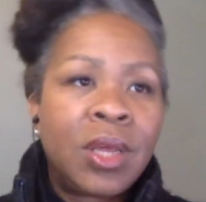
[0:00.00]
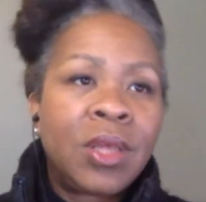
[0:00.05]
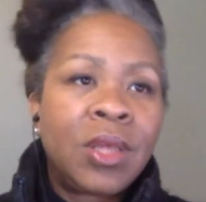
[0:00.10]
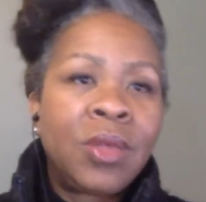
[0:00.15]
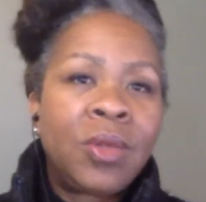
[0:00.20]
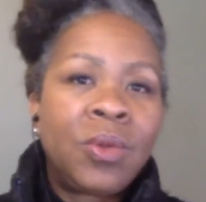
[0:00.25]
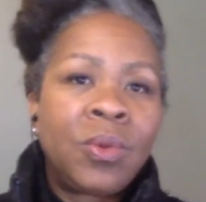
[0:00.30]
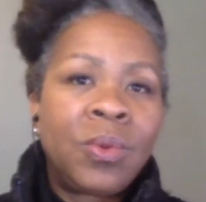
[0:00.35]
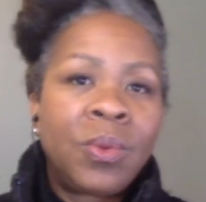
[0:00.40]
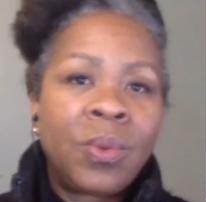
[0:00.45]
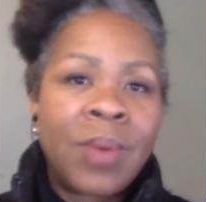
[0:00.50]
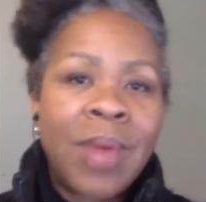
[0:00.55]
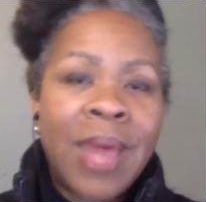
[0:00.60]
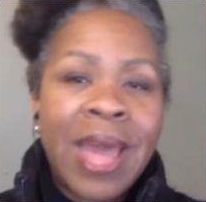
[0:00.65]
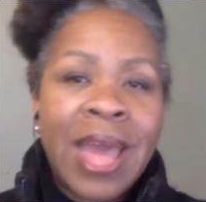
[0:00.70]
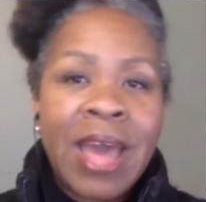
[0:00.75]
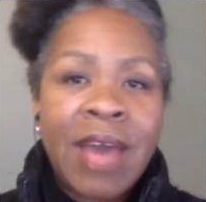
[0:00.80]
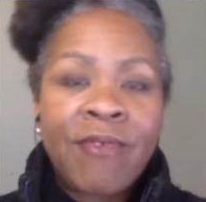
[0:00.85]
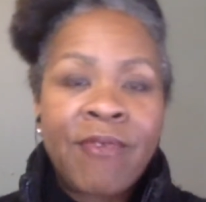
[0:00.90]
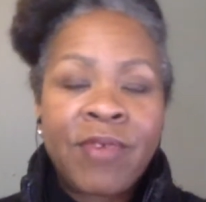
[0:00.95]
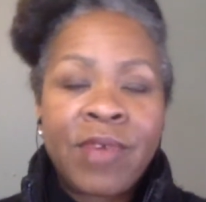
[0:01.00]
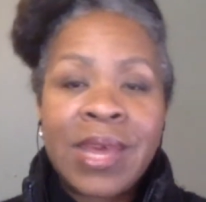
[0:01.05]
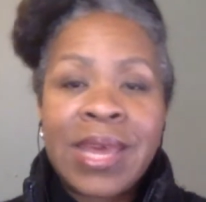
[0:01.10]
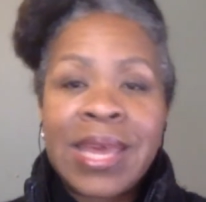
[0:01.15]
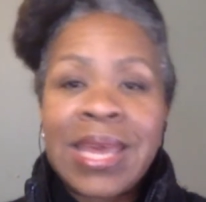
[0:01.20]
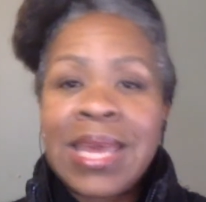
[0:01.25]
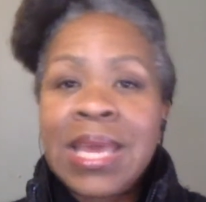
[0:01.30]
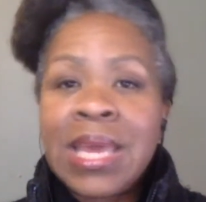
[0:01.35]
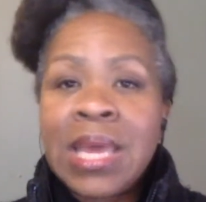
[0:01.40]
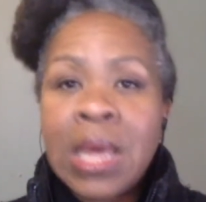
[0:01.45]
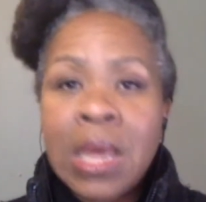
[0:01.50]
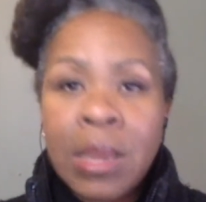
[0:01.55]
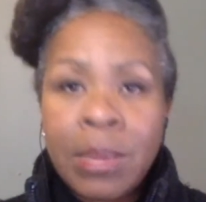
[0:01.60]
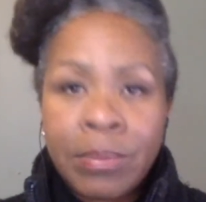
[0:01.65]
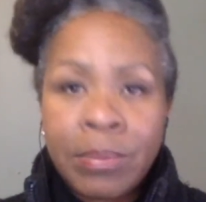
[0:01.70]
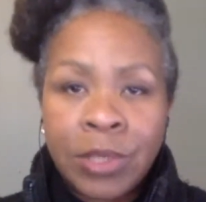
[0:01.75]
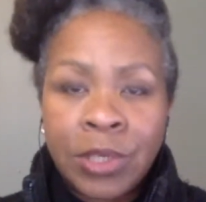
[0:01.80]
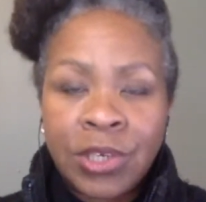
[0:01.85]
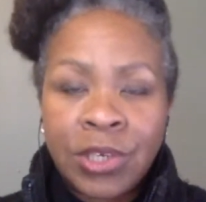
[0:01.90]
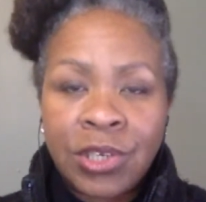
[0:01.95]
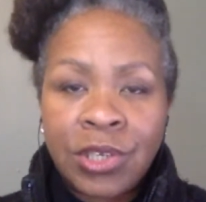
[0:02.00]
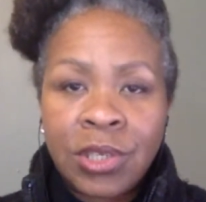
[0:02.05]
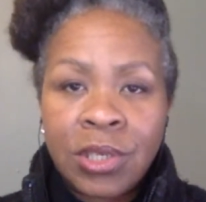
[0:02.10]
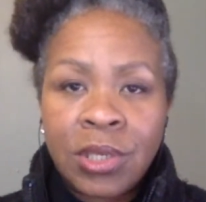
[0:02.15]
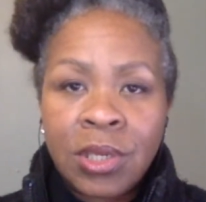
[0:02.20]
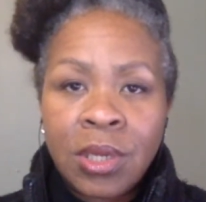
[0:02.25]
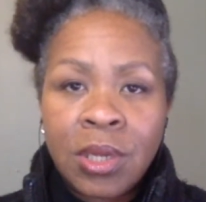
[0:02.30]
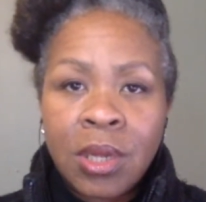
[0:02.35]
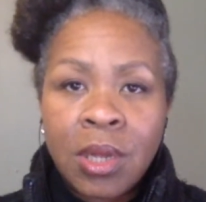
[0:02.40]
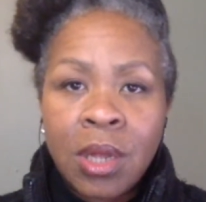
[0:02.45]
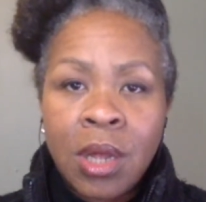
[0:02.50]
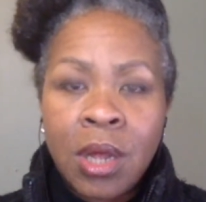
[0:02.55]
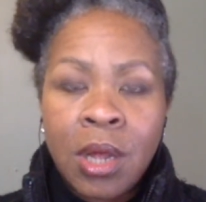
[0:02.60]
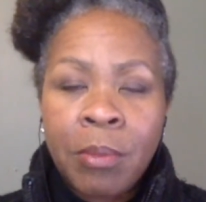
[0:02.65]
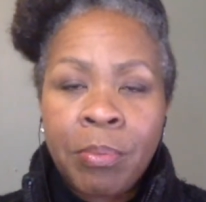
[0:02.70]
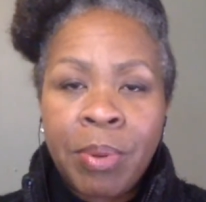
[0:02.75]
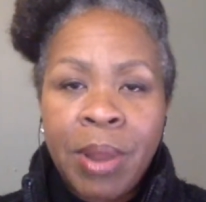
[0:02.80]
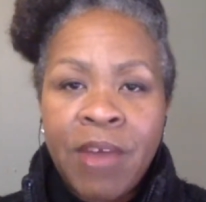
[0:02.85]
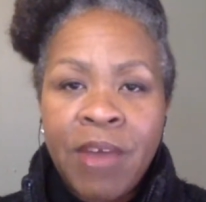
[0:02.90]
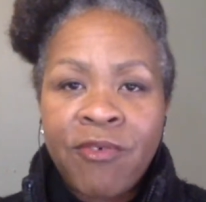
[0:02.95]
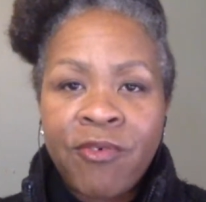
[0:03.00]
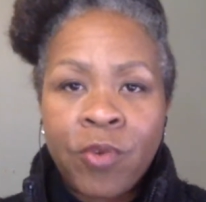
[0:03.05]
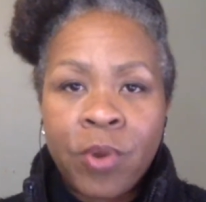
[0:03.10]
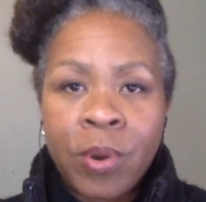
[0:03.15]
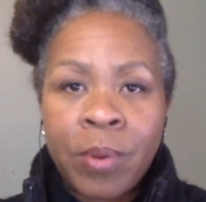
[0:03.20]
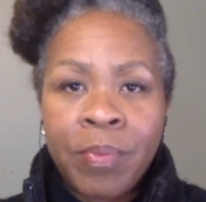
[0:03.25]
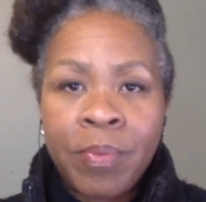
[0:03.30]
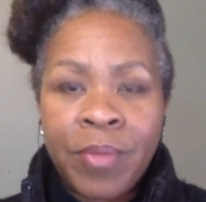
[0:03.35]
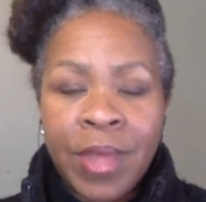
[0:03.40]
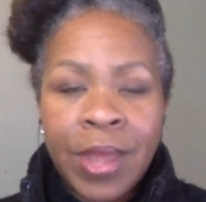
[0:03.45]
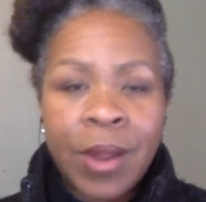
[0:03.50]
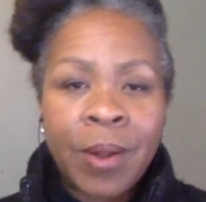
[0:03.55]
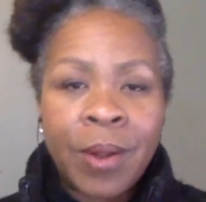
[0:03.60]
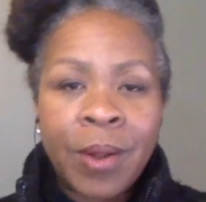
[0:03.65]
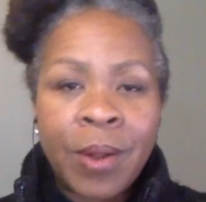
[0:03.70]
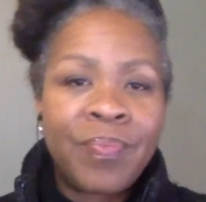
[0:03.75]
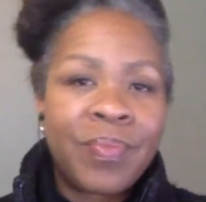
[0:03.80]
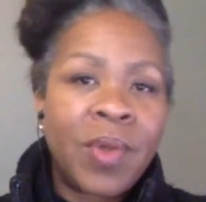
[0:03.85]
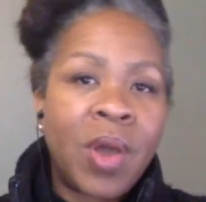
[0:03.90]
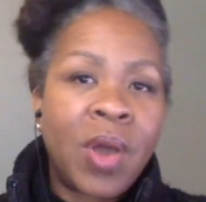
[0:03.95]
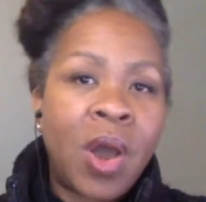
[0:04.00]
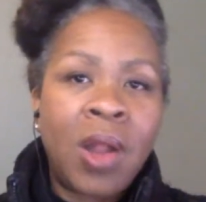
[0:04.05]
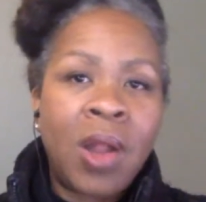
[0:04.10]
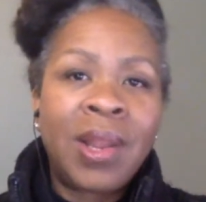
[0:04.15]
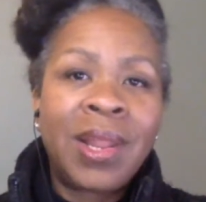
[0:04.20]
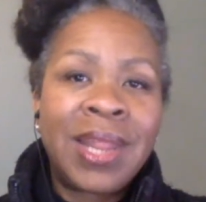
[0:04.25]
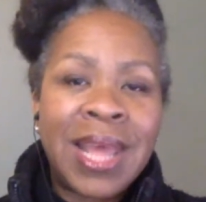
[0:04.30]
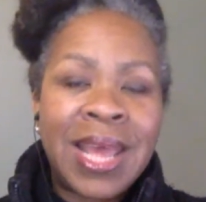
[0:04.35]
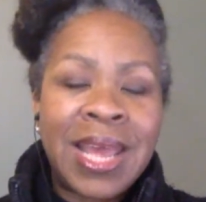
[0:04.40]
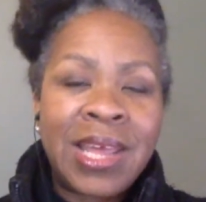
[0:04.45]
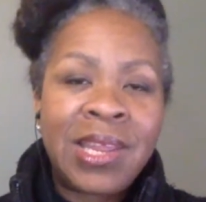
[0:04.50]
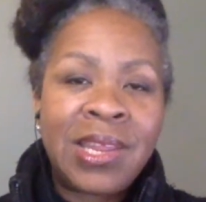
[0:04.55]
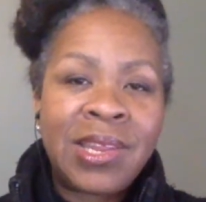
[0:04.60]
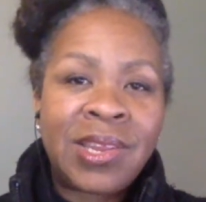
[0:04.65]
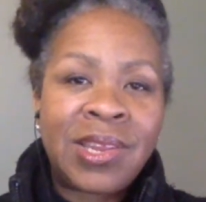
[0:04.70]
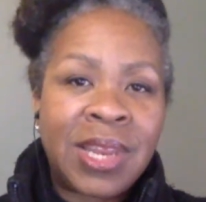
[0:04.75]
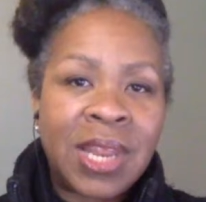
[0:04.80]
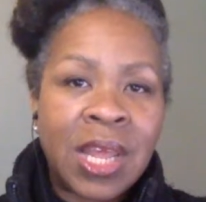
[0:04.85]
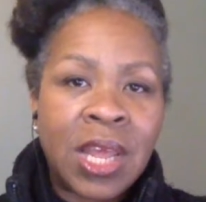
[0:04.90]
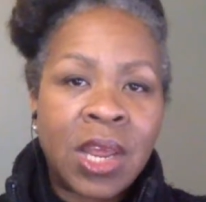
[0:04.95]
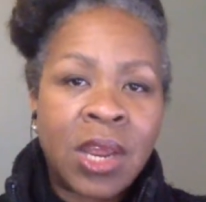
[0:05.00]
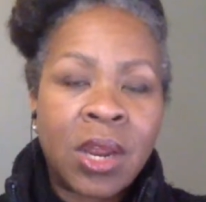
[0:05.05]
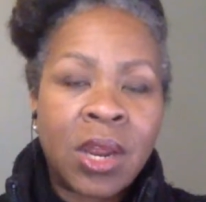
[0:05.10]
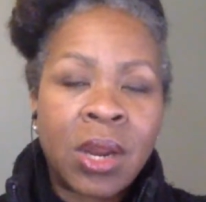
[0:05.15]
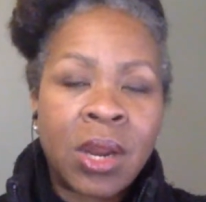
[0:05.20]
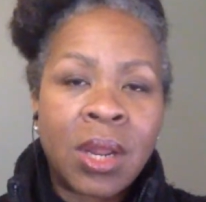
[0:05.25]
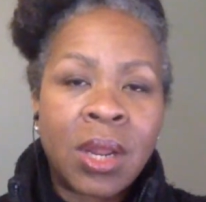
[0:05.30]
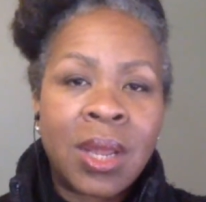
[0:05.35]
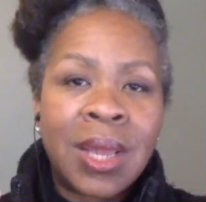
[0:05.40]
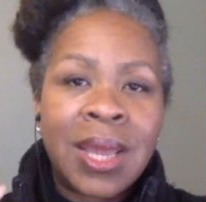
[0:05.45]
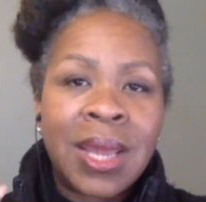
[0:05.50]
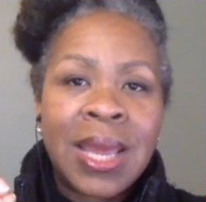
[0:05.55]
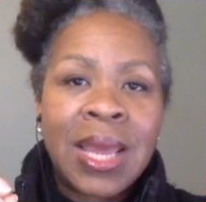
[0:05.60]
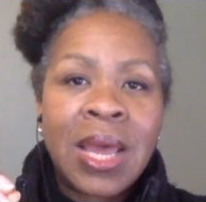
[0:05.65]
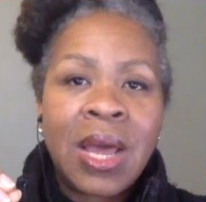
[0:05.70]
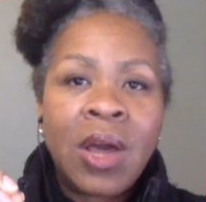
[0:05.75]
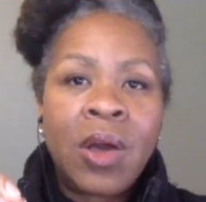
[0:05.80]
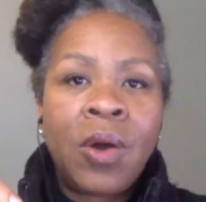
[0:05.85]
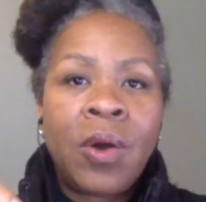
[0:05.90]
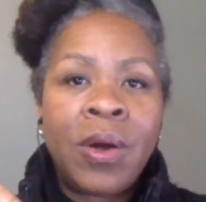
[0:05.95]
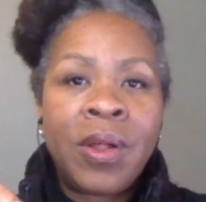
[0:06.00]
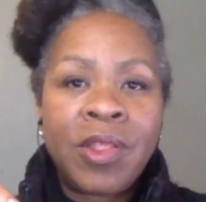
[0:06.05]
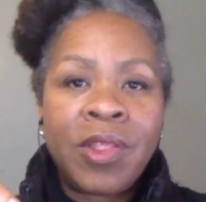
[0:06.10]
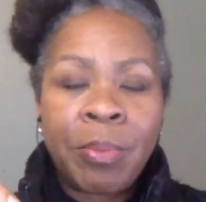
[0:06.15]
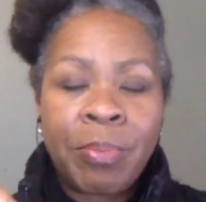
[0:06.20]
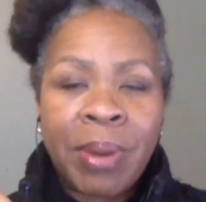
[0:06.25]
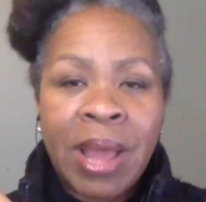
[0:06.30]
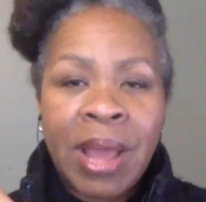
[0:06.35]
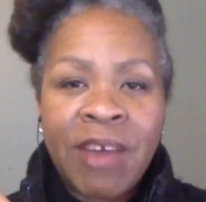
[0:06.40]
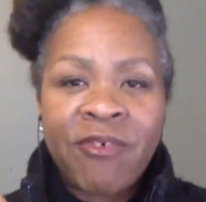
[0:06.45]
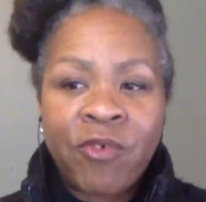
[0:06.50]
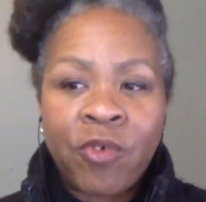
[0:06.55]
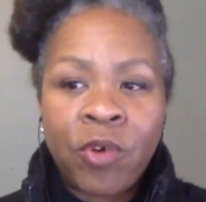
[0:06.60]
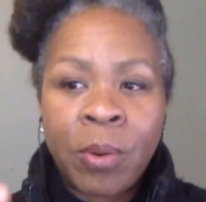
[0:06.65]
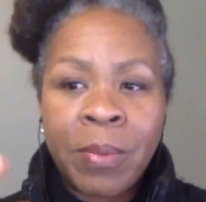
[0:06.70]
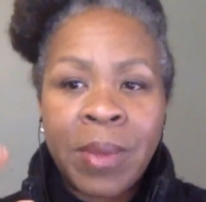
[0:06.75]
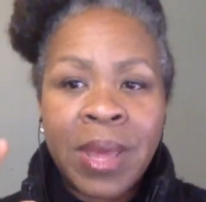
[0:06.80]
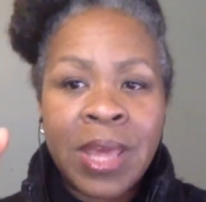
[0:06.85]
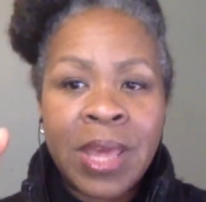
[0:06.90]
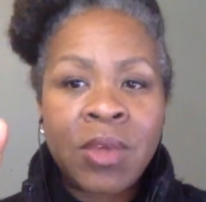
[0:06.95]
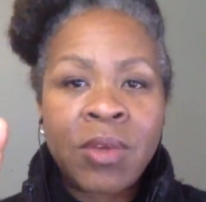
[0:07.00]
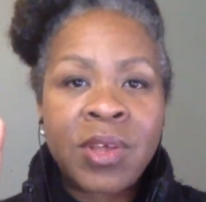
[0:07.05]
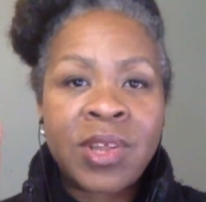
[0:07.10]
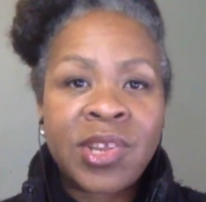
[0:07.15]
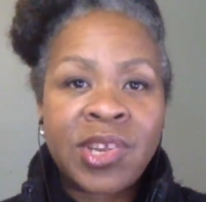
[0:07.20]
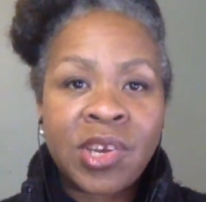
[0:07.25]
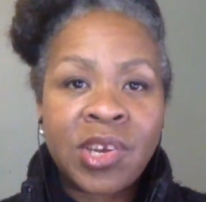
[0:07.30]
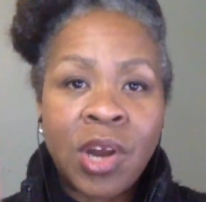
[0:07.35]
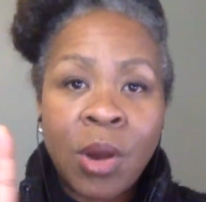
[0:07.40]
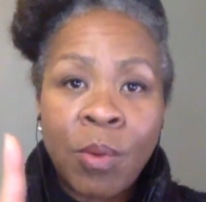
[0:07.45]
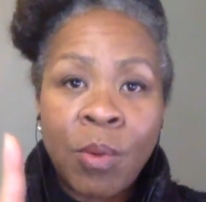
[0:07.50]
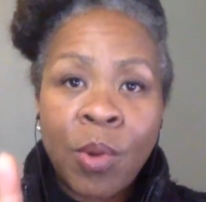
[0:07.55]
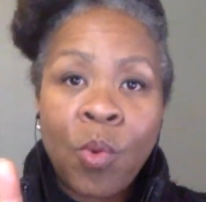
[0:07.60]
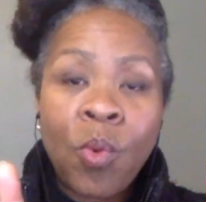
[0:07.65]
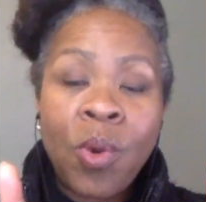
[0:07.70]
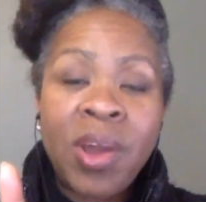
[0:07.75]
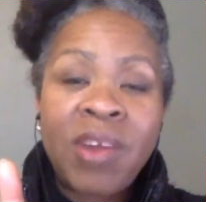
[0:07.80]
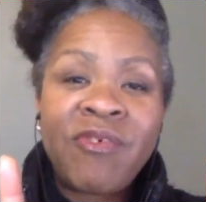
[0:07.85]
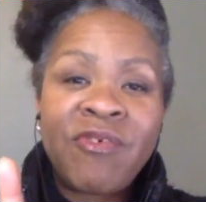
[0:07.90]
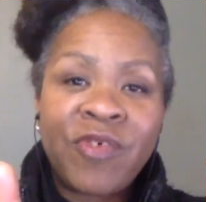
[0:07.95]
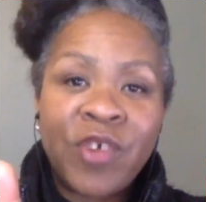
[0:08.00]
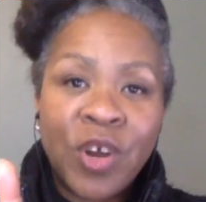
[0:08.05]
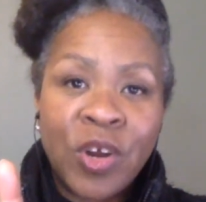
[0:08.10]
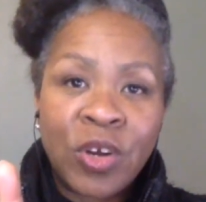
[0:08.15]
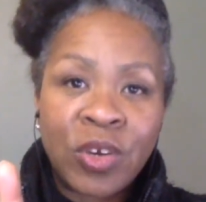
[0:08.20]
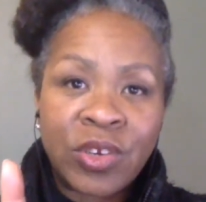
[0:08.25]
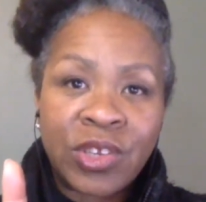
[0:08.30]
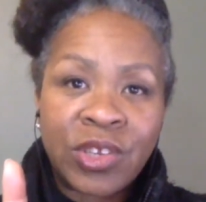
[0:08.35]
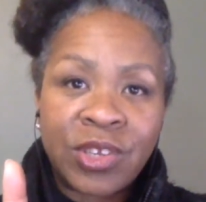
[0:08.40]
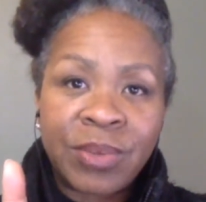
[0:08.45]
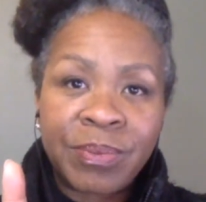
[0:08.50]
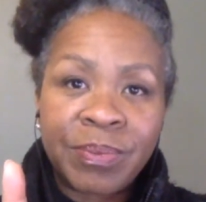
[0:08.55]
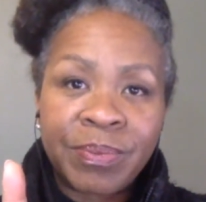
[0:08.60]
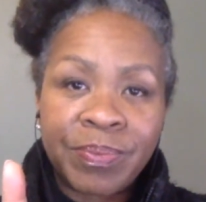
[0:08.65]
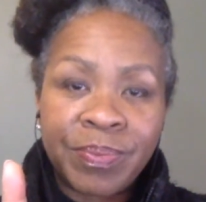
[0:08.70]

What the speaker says: You have the e-commerce platform there. All of that is there on the platform, and you can start with one first.